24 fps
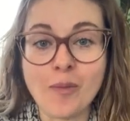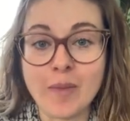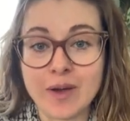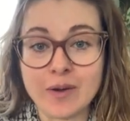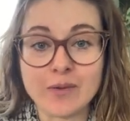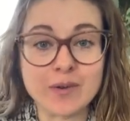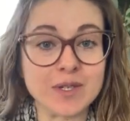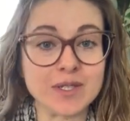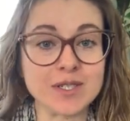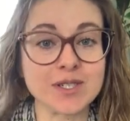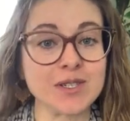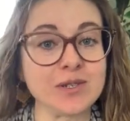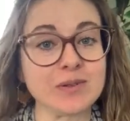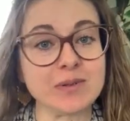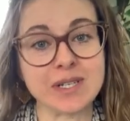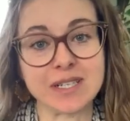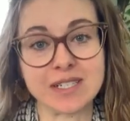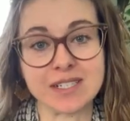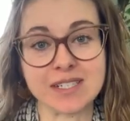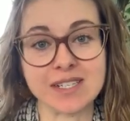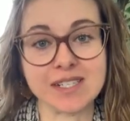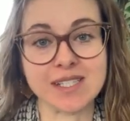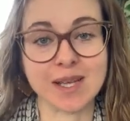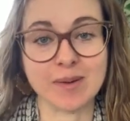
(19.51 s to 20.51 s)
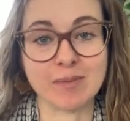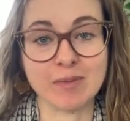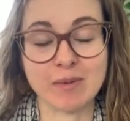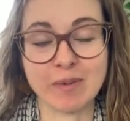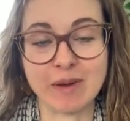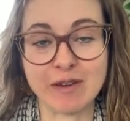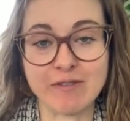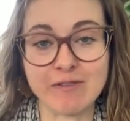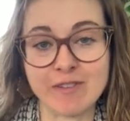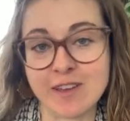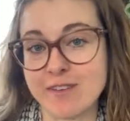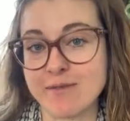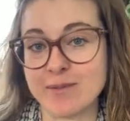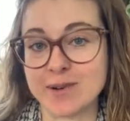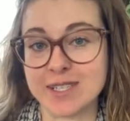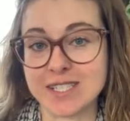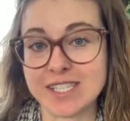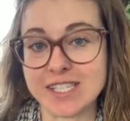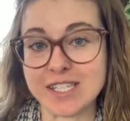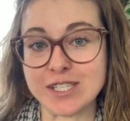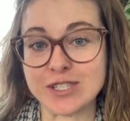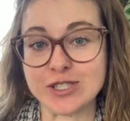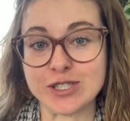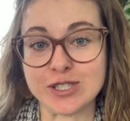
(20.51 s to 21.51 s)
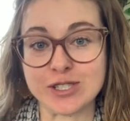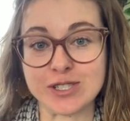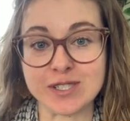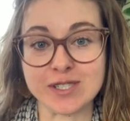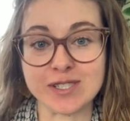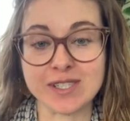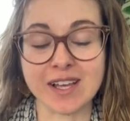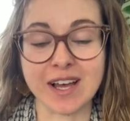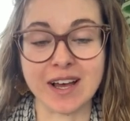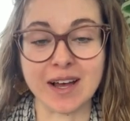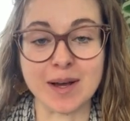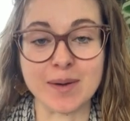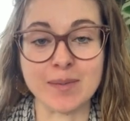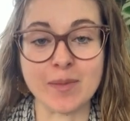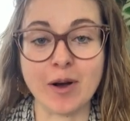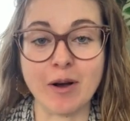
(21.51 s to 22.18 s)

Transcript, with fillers: I will tune in to some of my favorite teachers um,